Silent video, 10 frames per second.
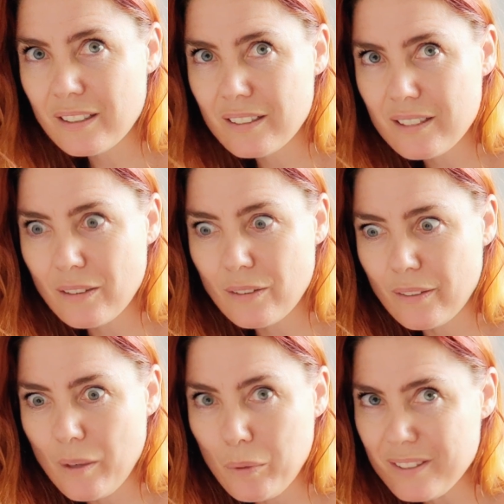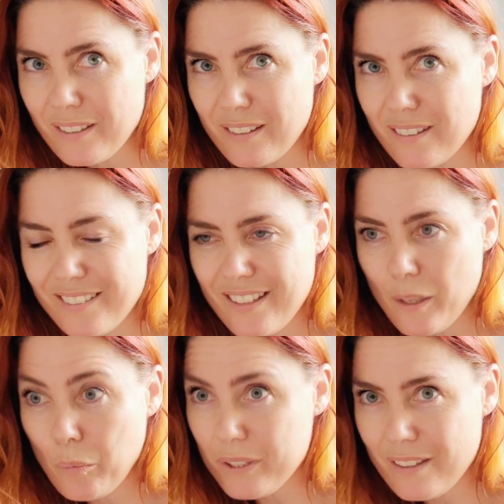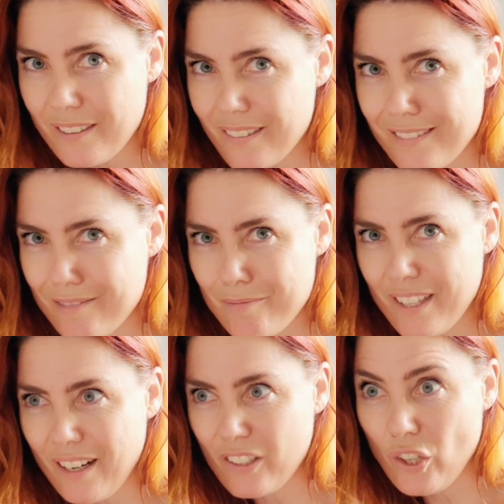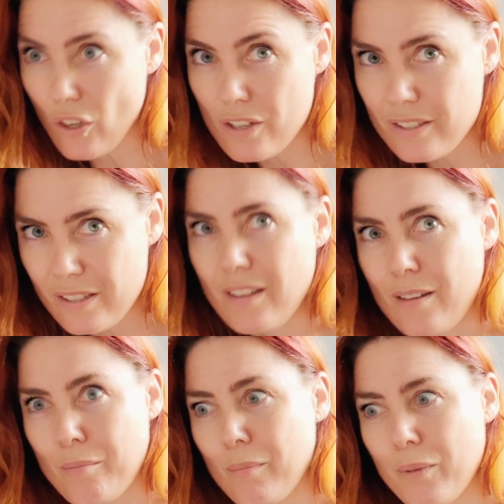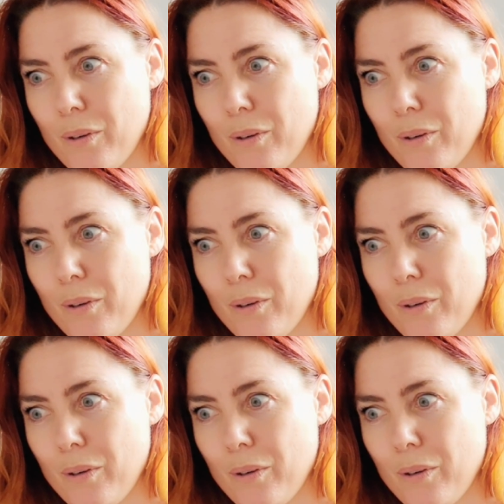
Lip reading: so it wasn't that I cursed them or